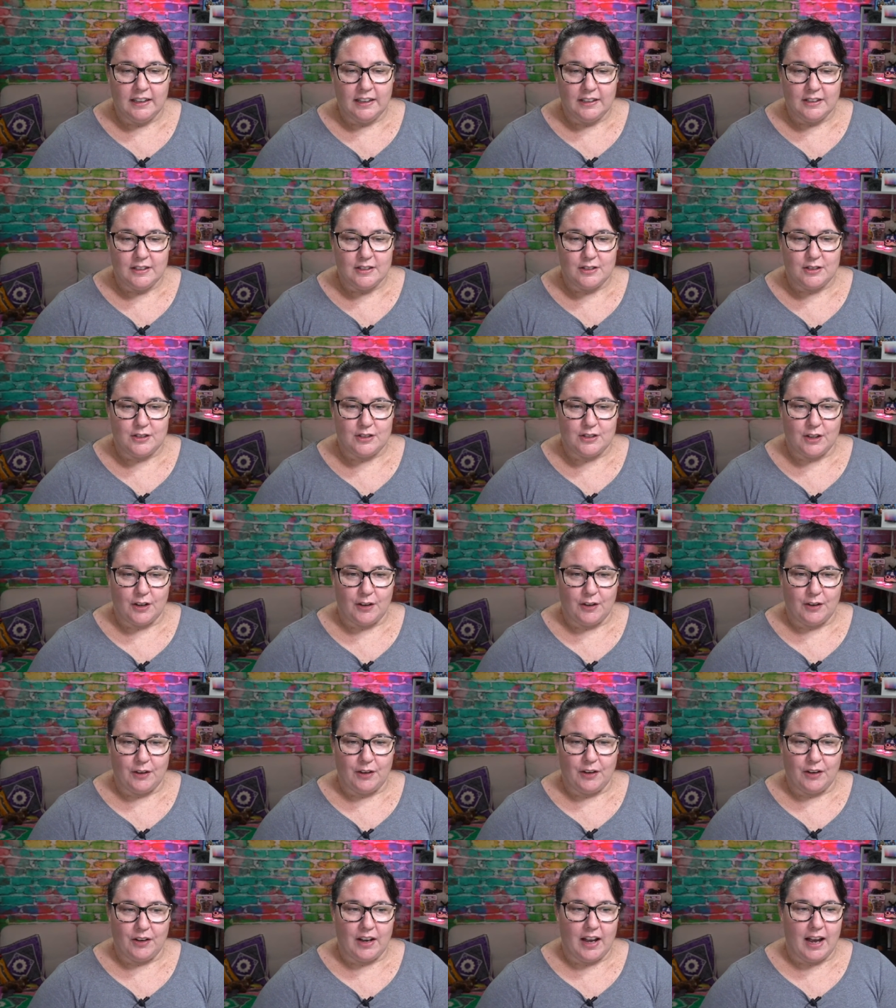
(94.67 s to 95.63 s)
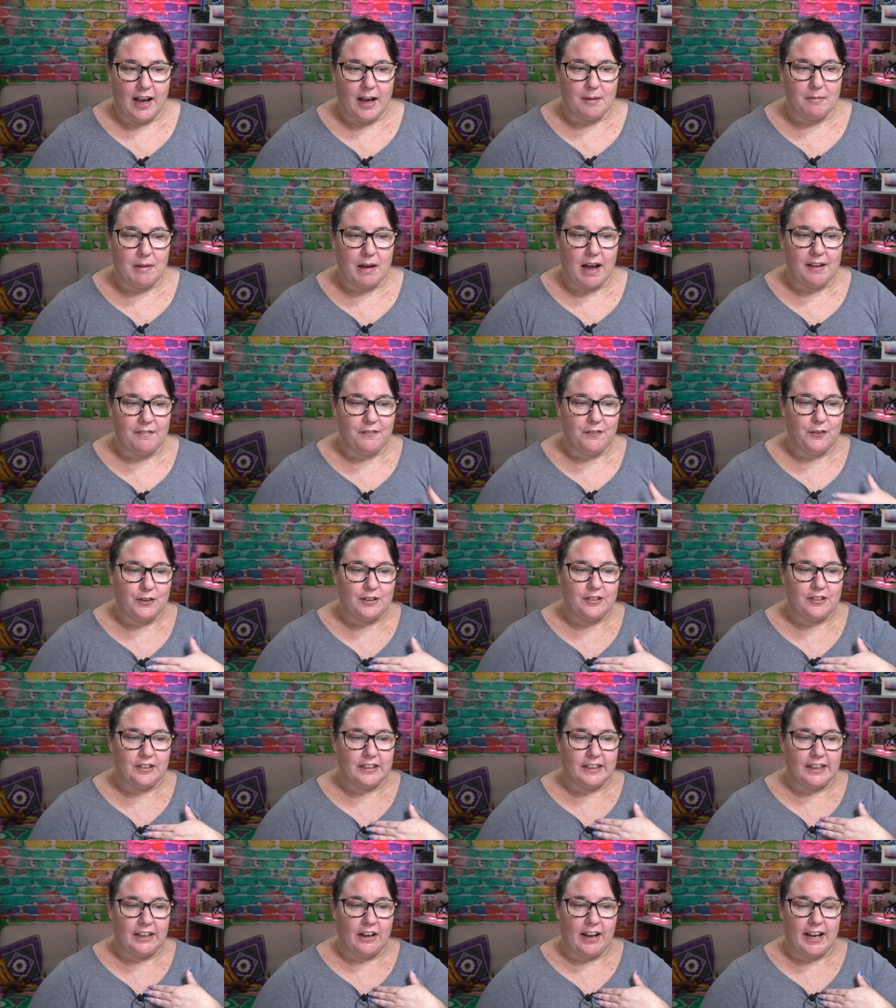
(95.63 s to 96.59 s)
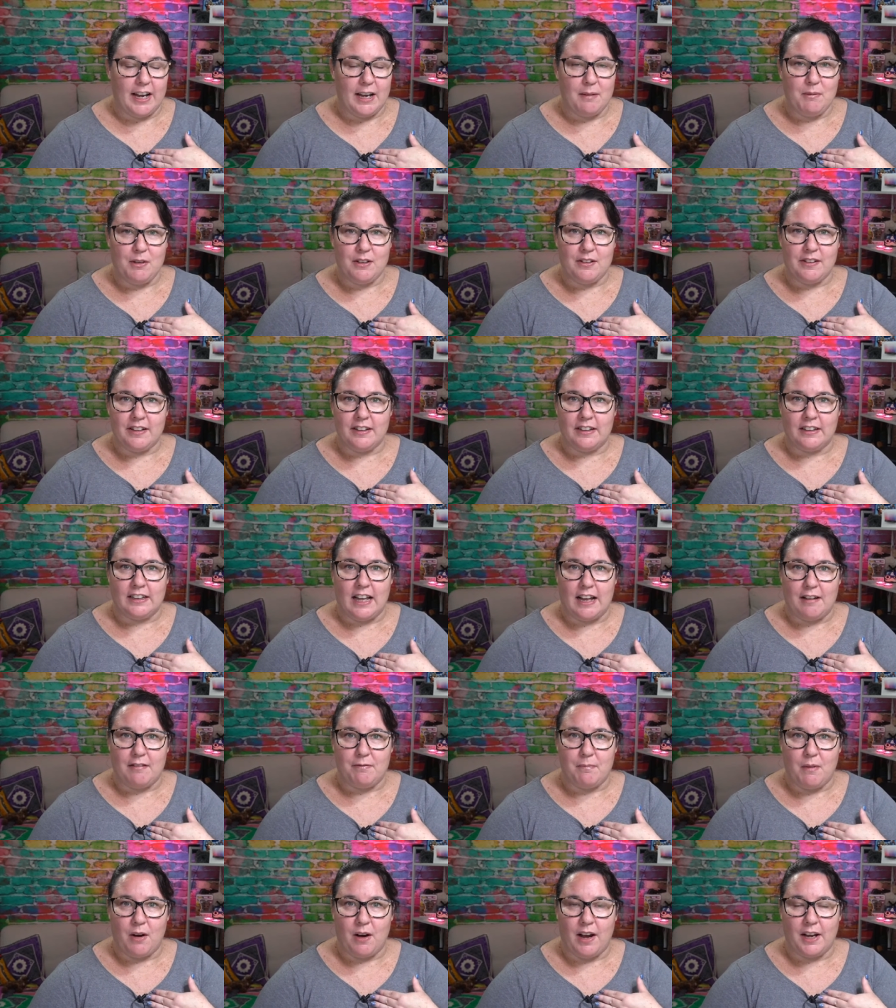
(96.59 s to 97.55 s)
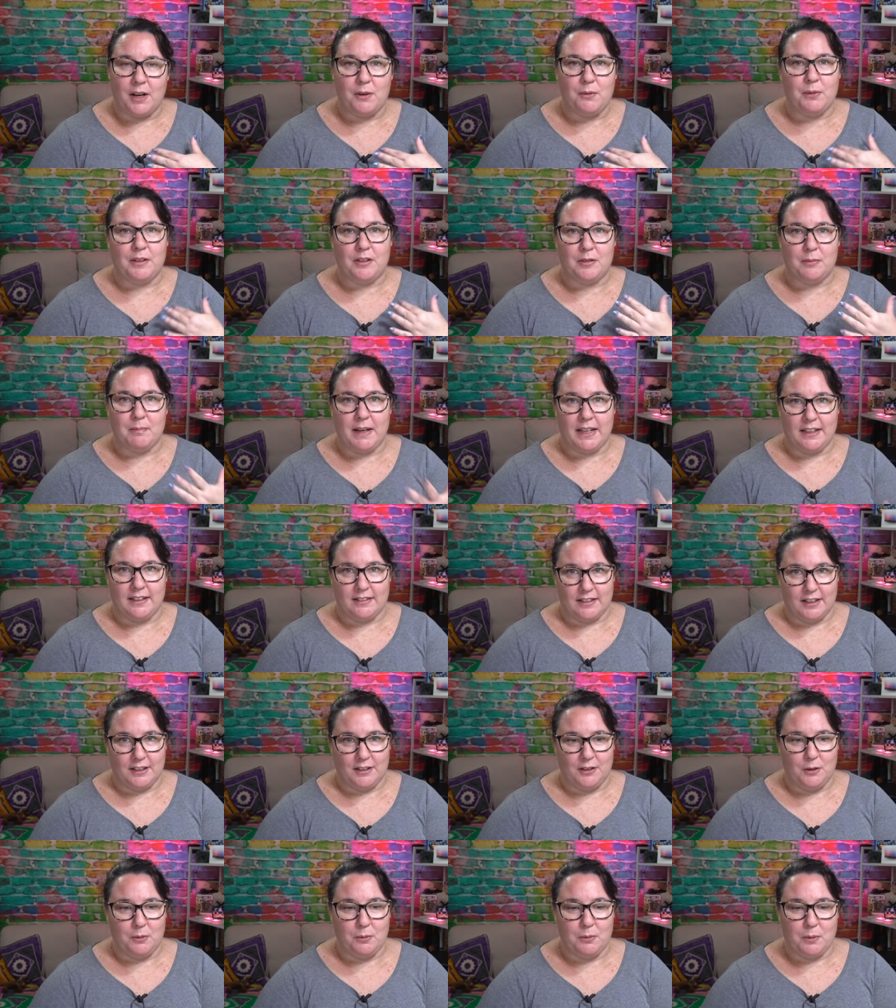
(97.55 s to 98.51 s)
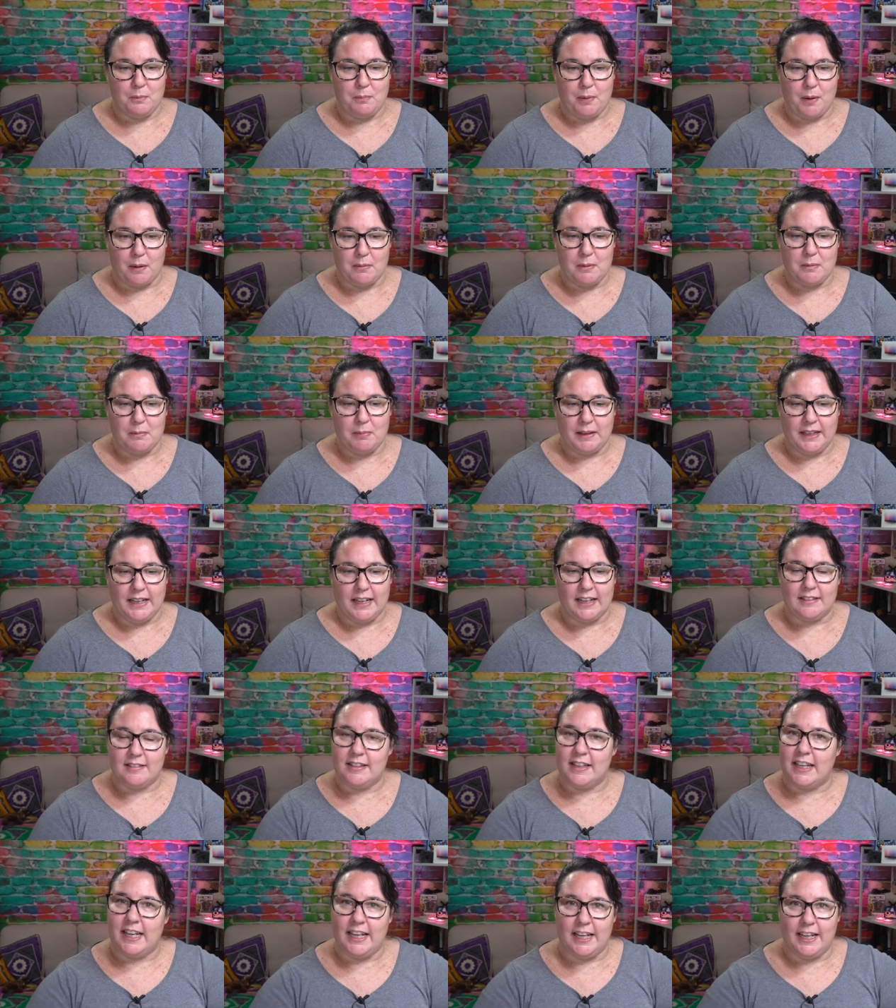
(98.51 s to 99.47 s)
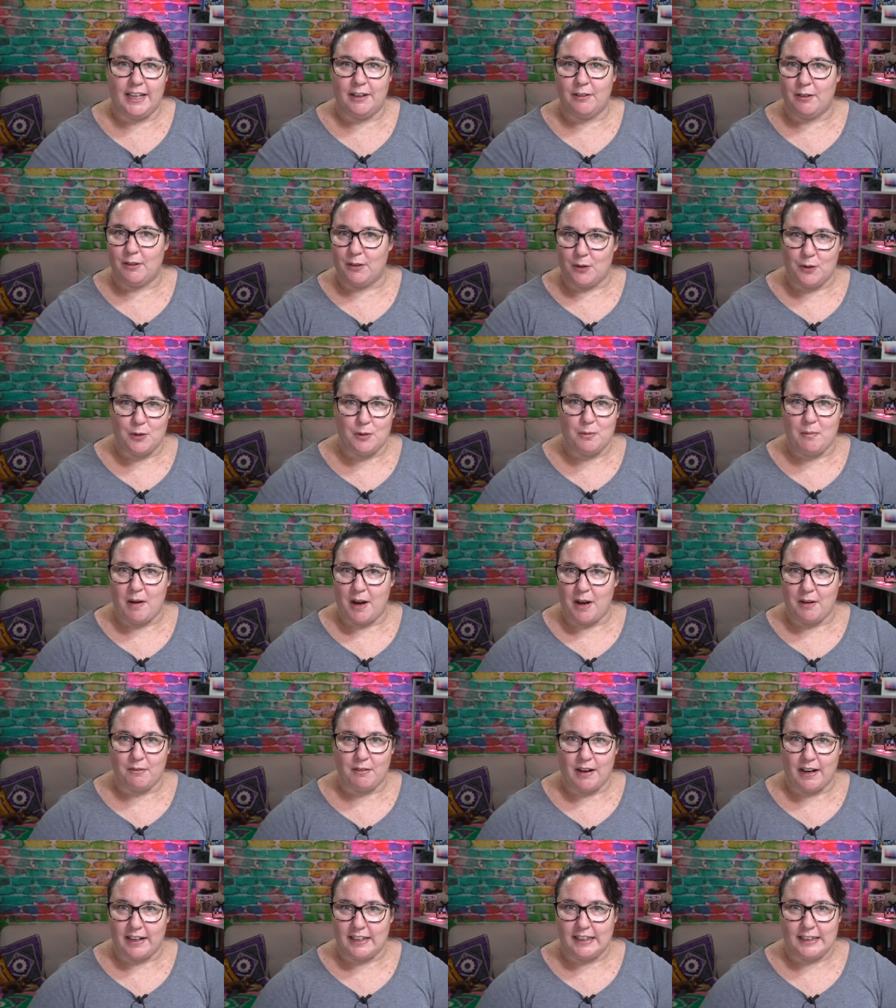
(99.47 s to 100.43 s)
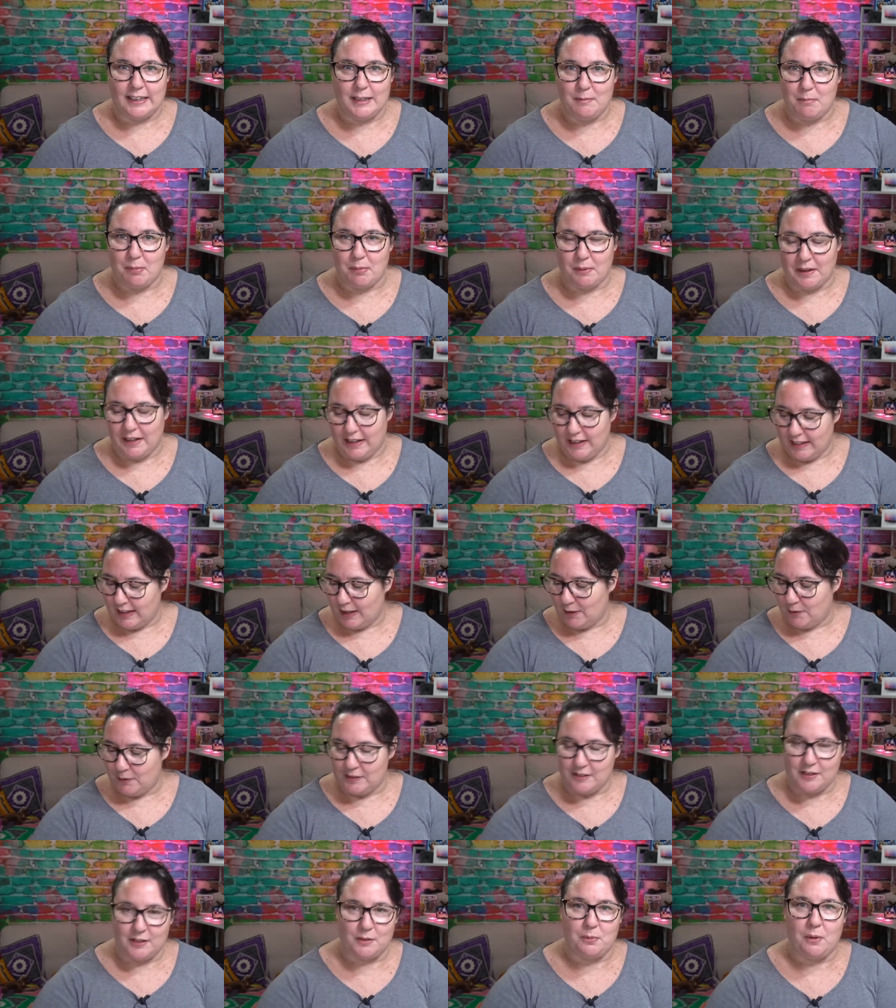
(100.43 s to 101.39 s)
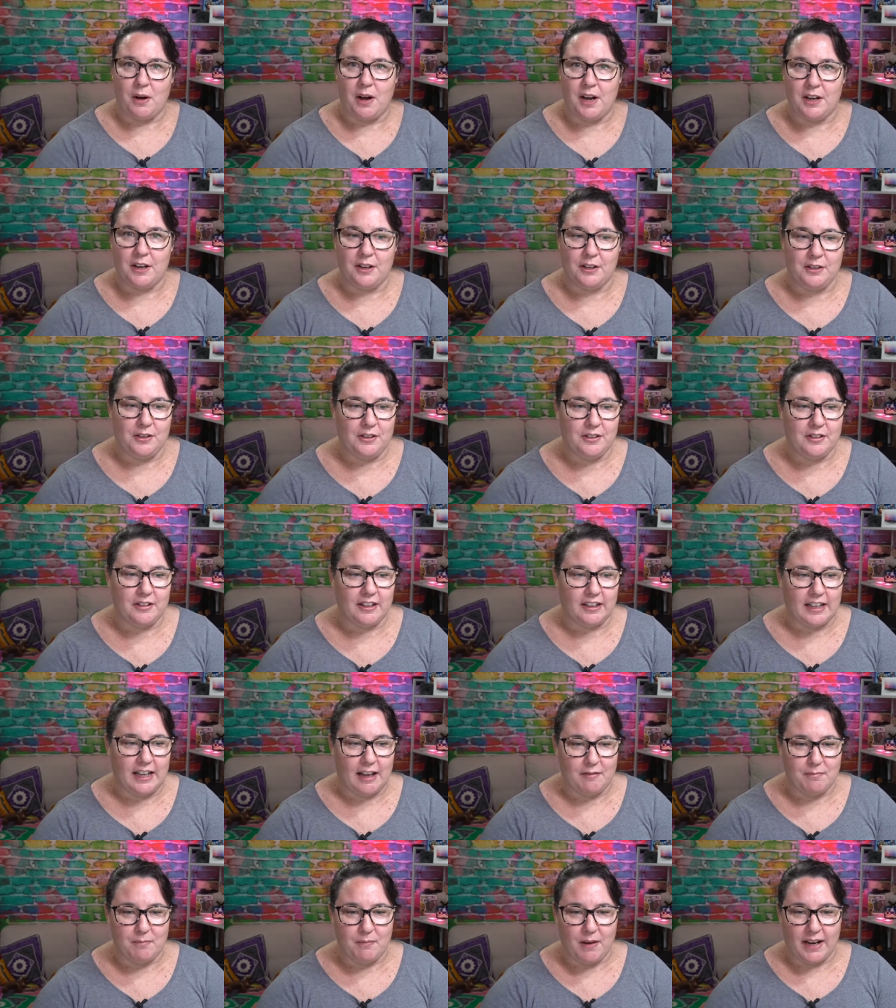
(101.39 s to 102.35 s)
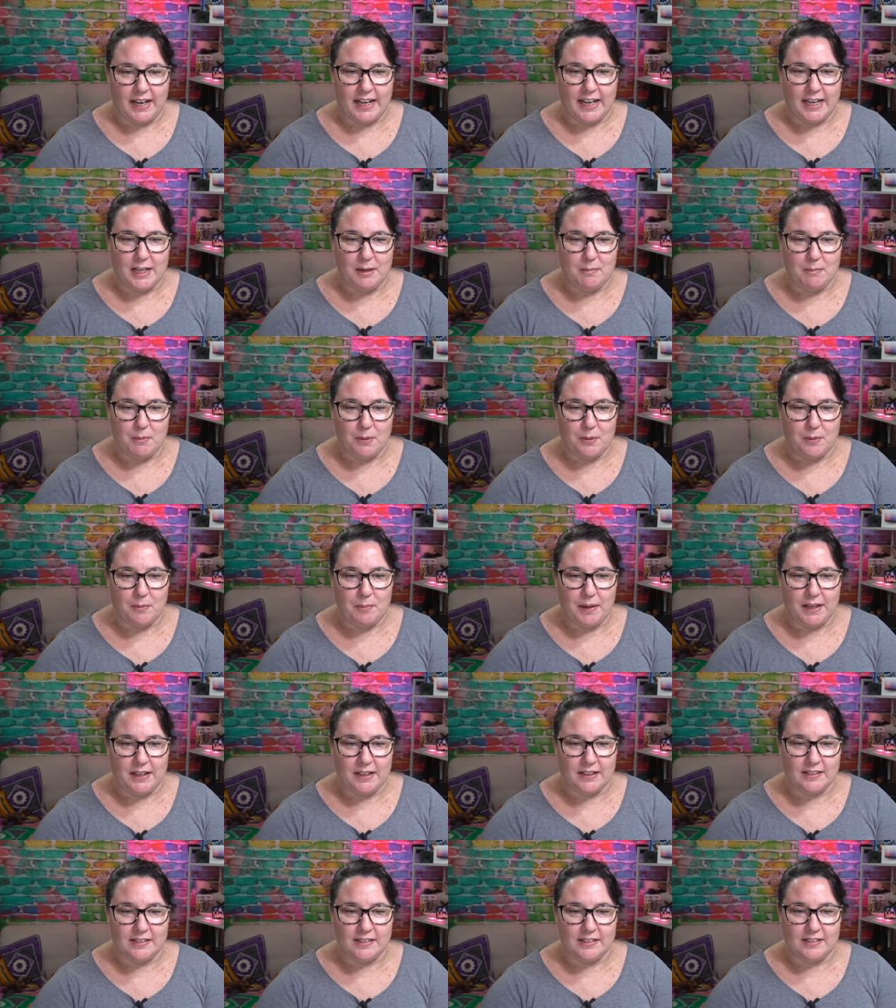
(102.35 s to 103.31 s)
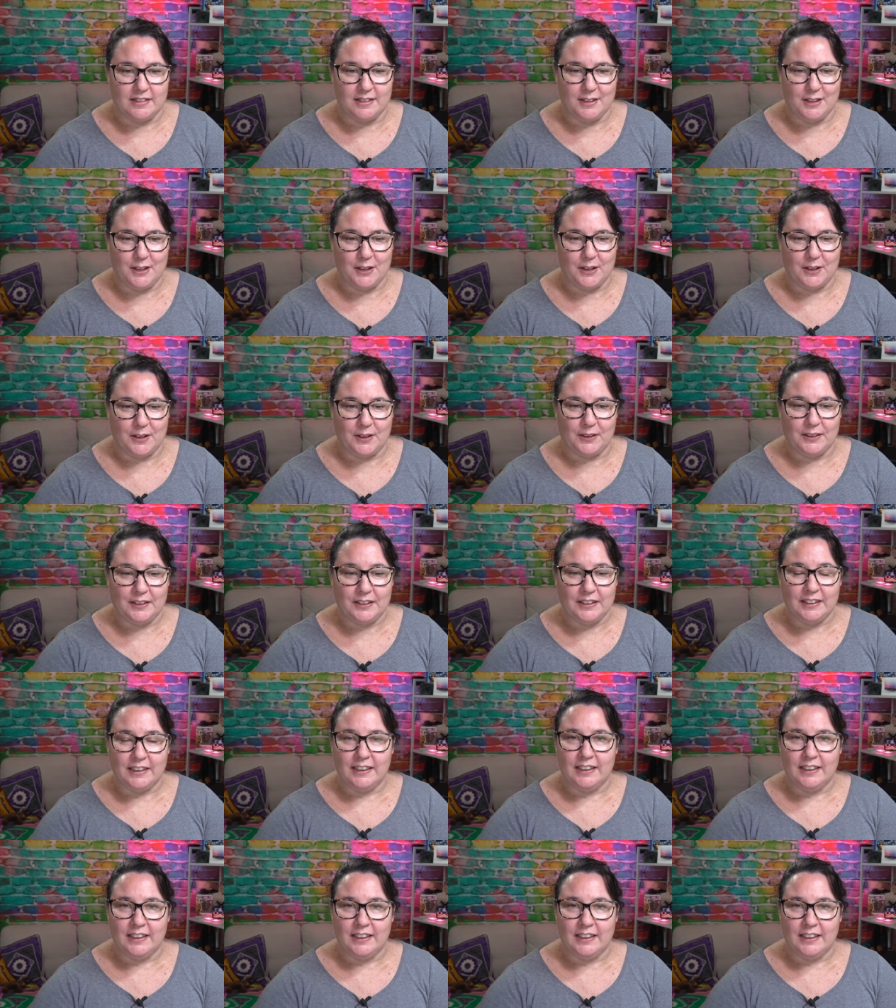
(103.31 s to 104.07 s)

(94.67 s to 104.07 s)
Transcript: So, um, unfortunately, I am using the lav mic, which means that you will probably get to hear all my rattly breathing, which is why I don't use the lav mic anymore because, you know,